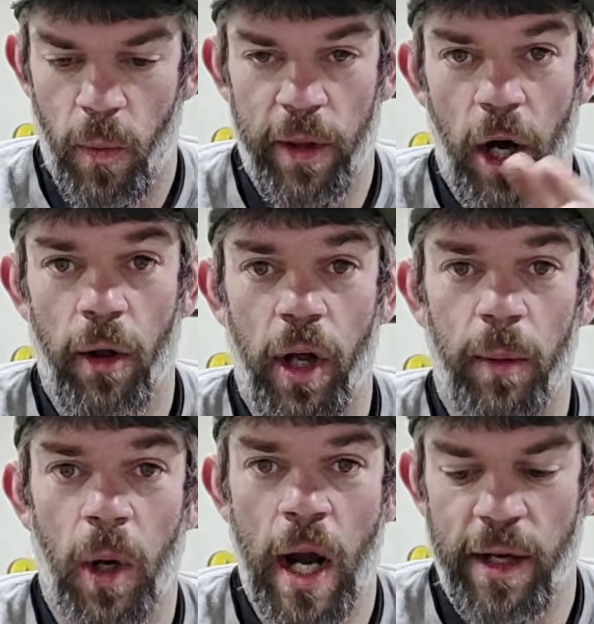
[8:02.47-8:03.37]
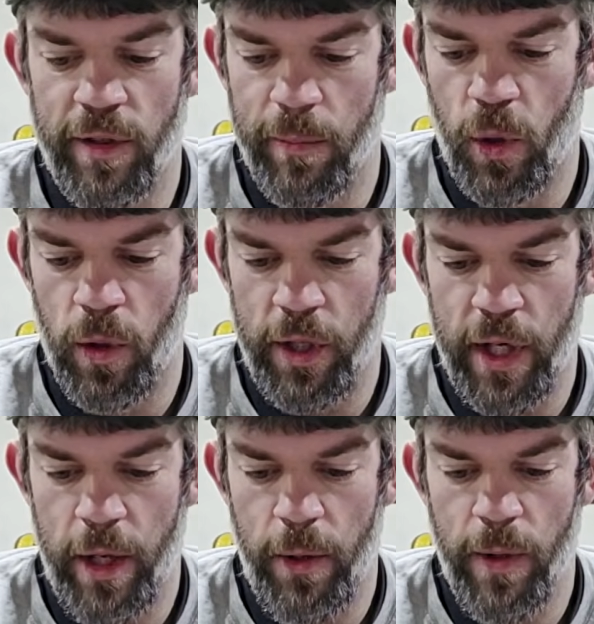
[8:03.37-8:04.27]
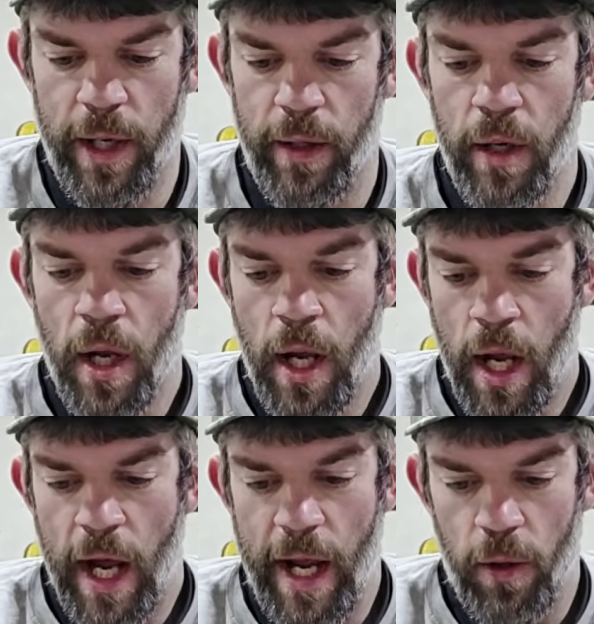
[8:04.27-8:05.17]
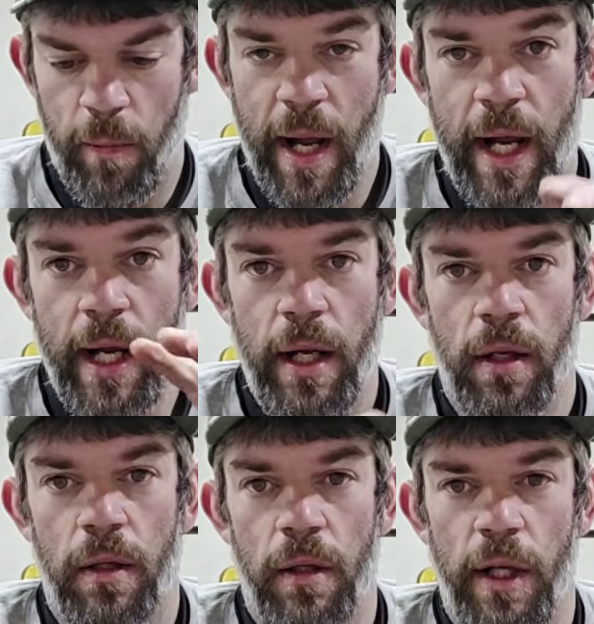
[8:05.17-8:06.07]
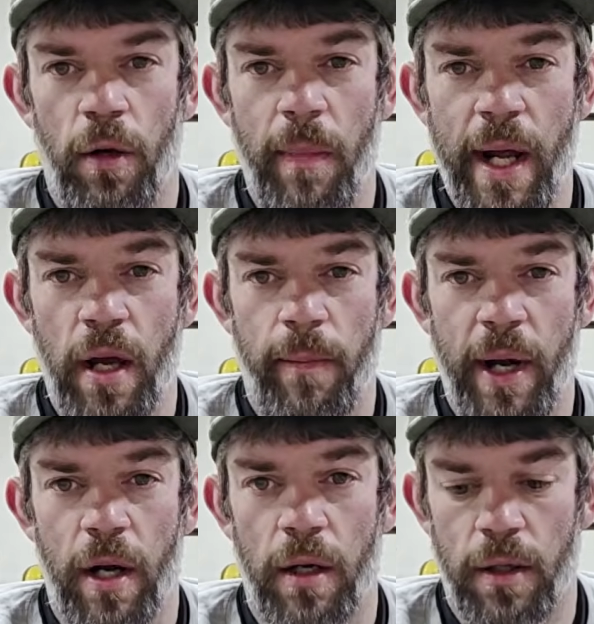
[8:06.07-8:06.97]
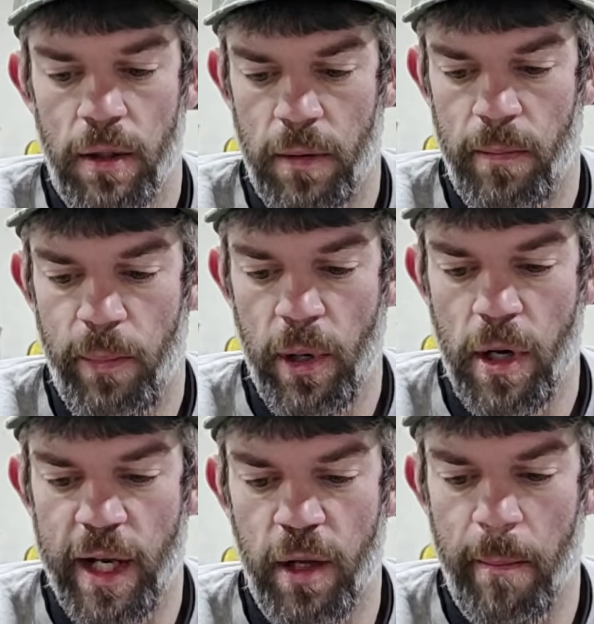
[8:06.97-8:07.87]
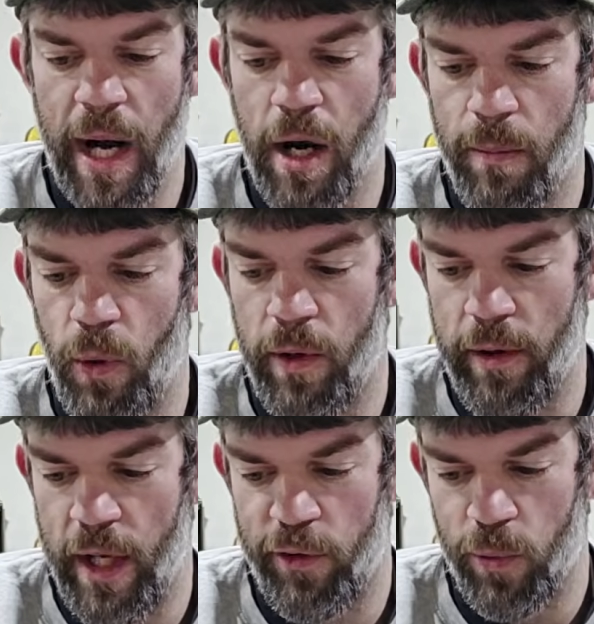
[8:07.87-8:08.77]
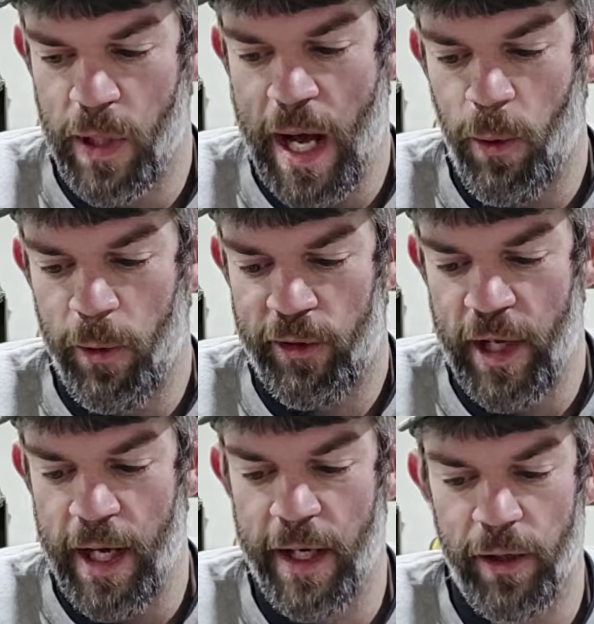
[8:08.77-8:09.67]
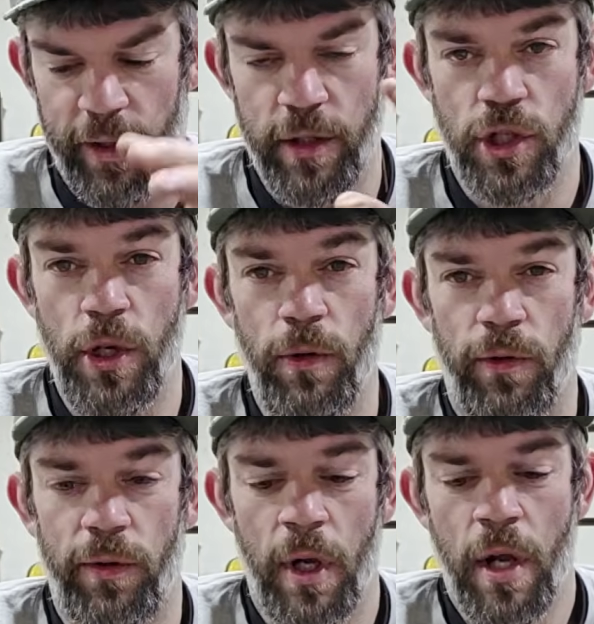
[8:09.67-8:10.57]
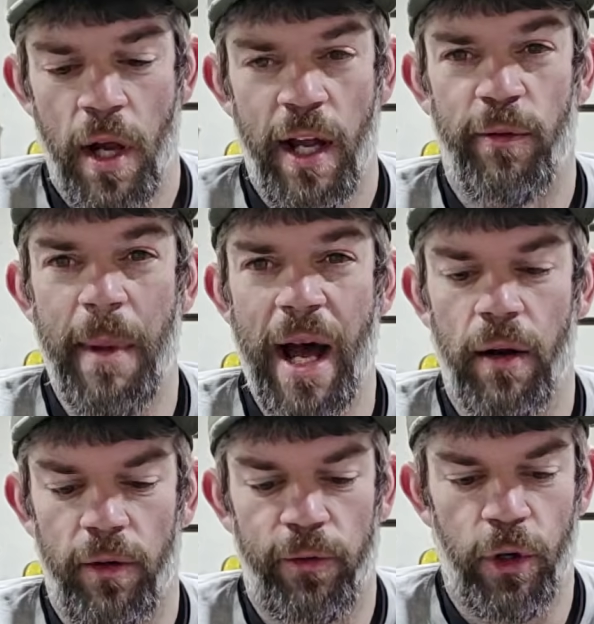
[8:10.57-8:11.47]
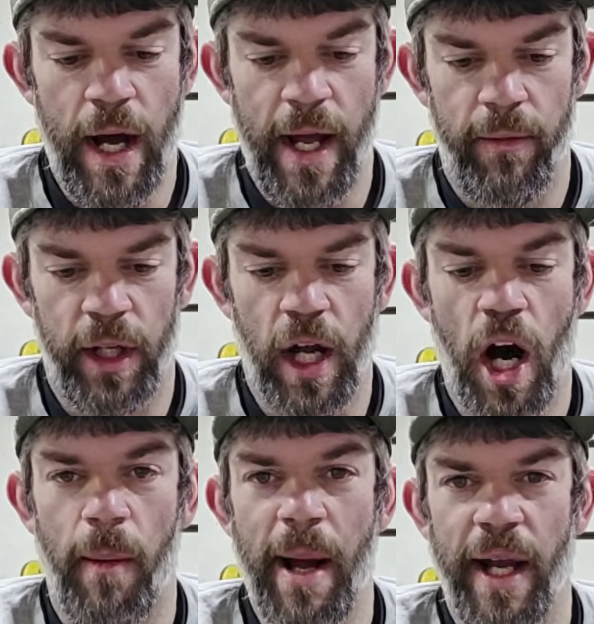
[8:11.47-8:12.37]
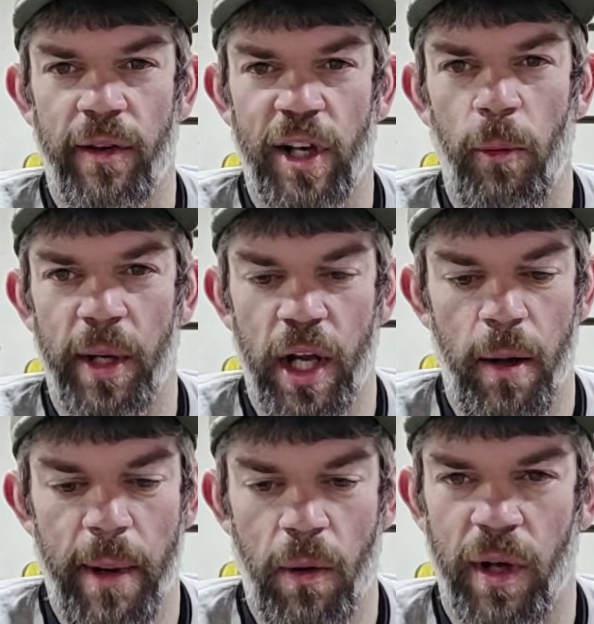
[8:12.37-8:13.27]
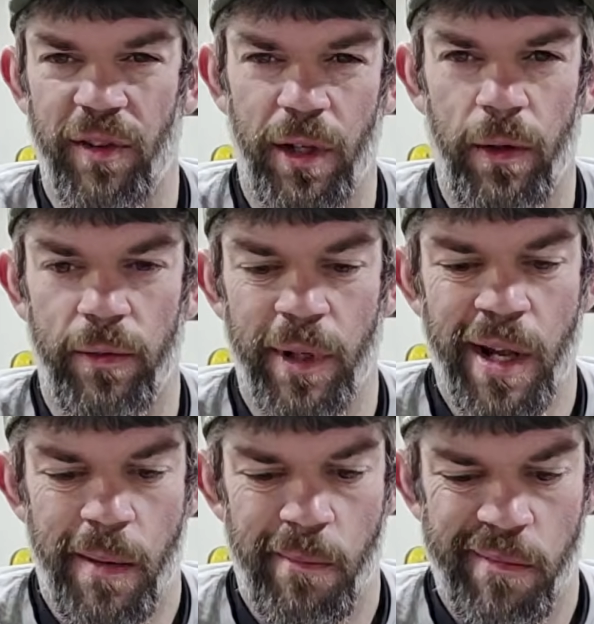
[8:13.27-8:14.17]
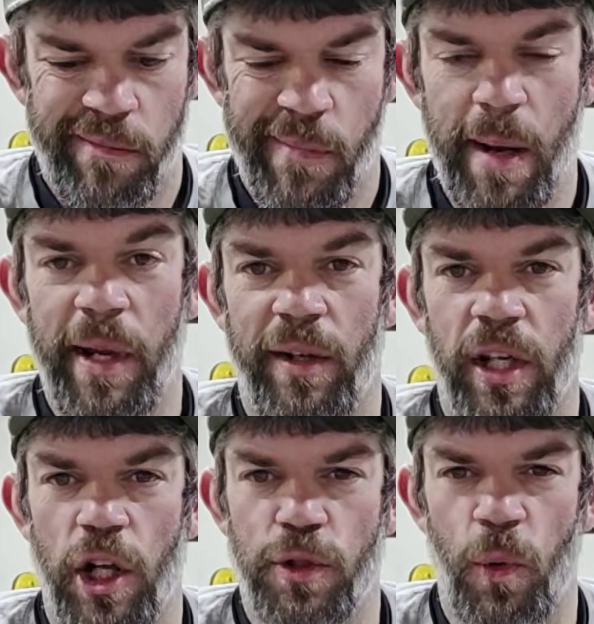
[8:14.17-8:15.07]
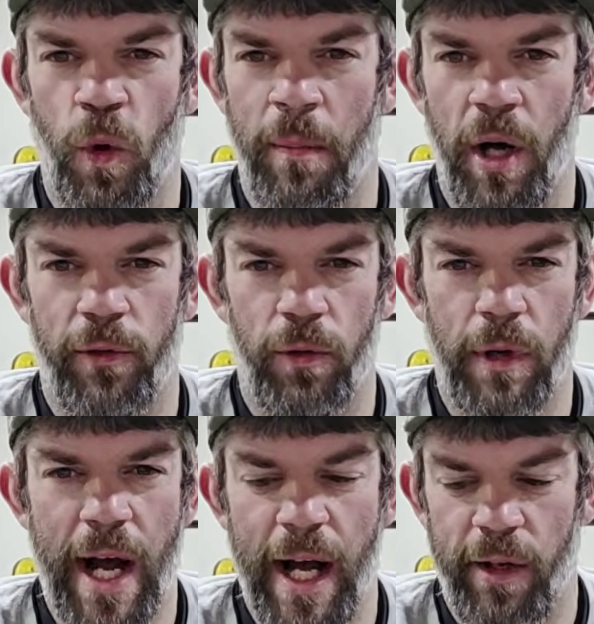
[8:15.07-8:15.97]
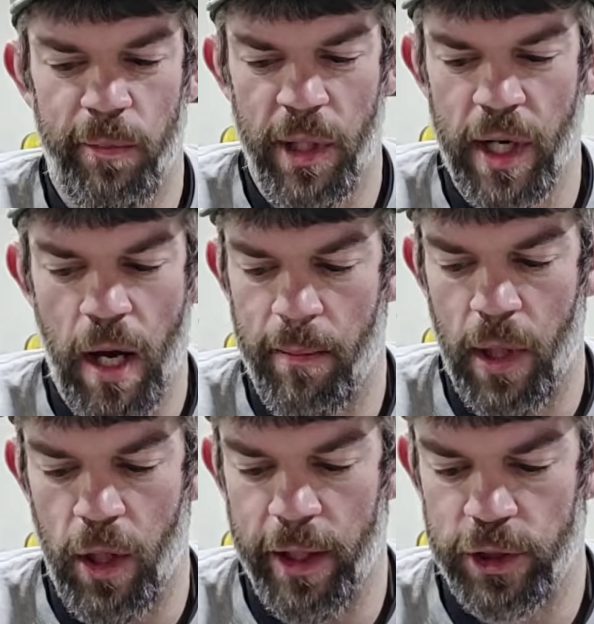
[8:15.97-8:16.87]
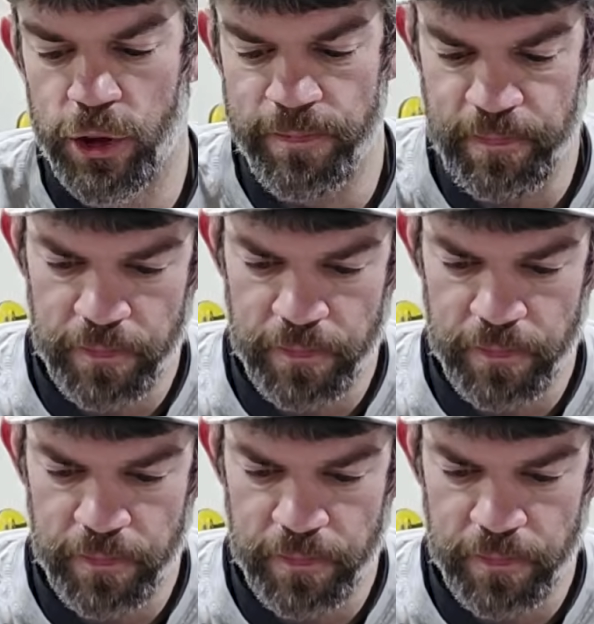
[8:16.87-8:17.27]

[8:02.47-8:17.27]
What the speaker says: with all the upgrades I'm going to do, and it'll be up here pretty comparable to this one, I will say, because it shoots is about as flat. The comp ain't as opened up on it, so it may be a touch more muzzle rise, but not much.